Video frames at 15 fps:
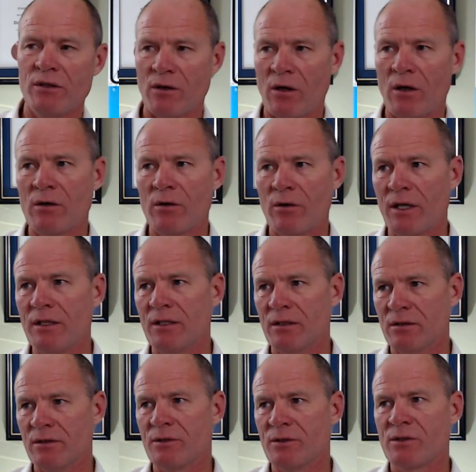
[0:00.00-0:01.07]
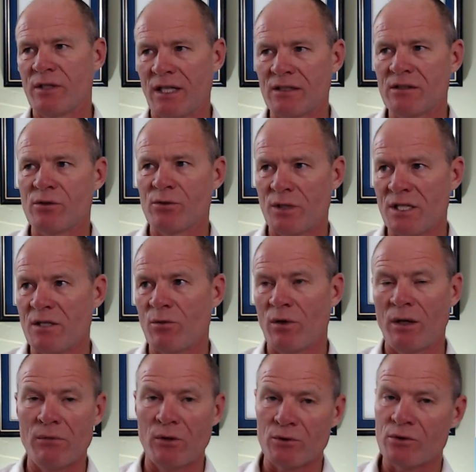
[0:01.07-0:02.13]
There aren't a great deal of those, so that's the reason why
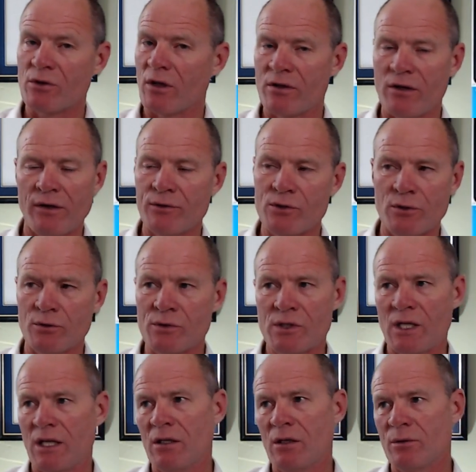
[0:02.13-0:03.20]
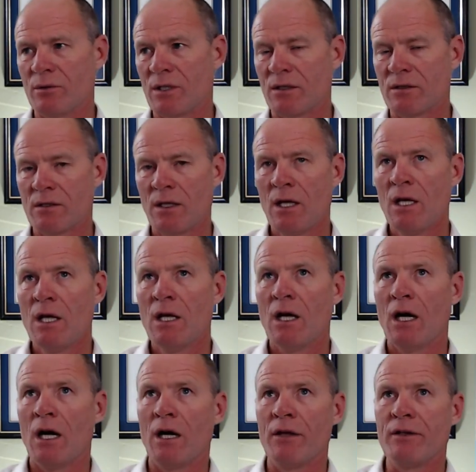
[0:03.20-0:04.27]
most truck drivers don't stay in hotels.
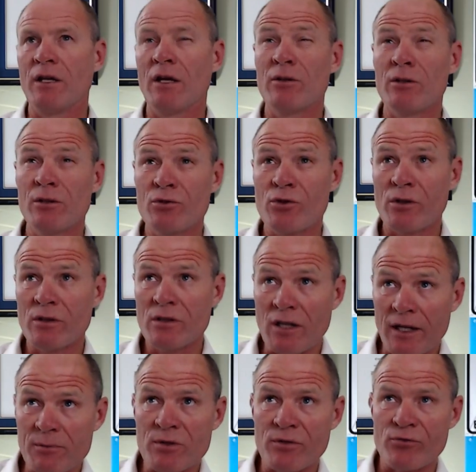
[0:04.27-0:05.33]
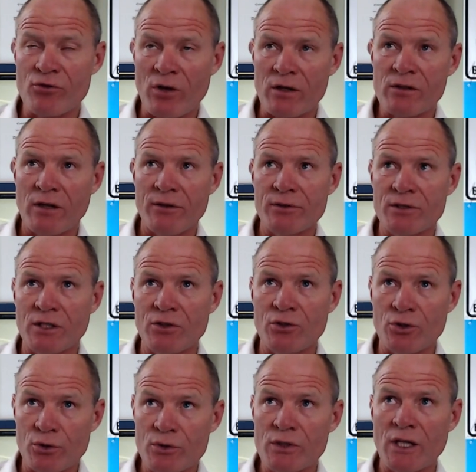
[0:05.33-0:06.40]
The other types of truck drivers that
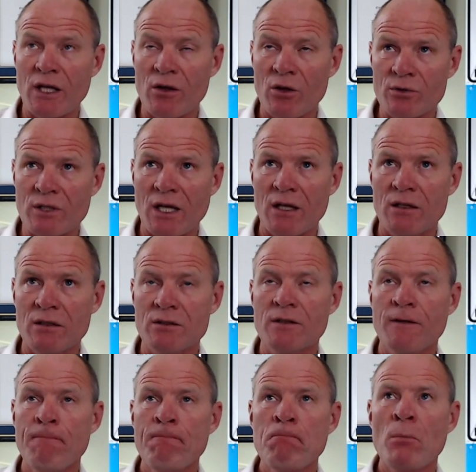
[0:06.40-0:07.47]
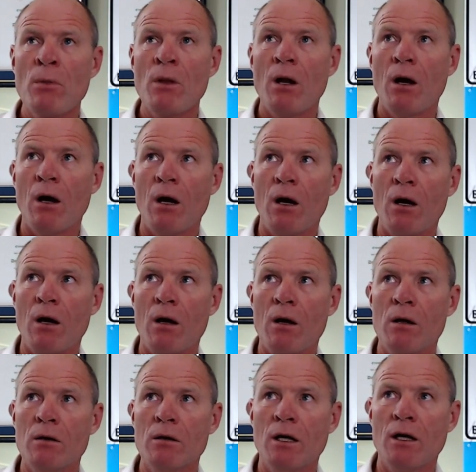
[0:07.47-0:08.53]
do stay in hotels
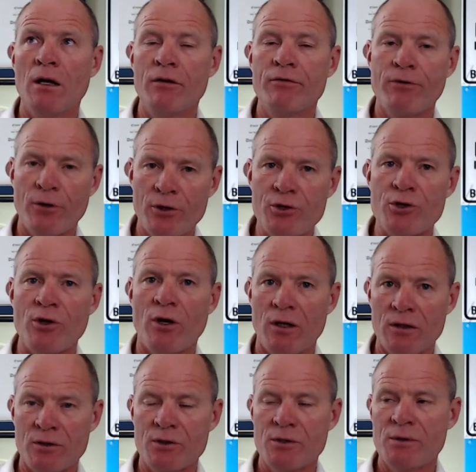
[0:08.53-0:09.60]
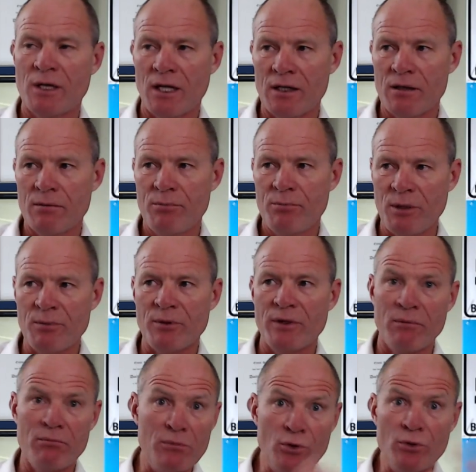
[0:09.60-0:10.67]
are furniture haulers, people
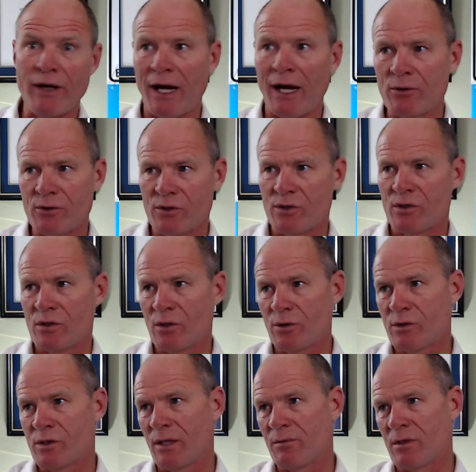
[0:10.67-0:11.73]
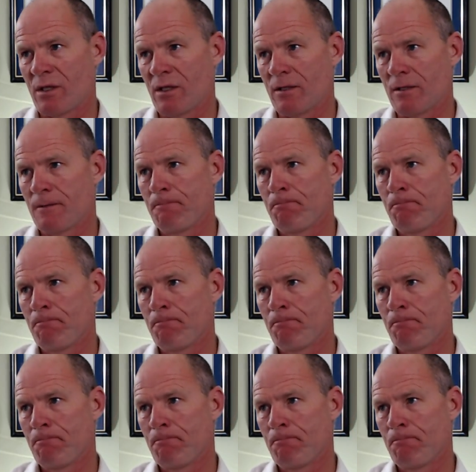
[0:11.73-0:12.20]
that move houses and those types of things.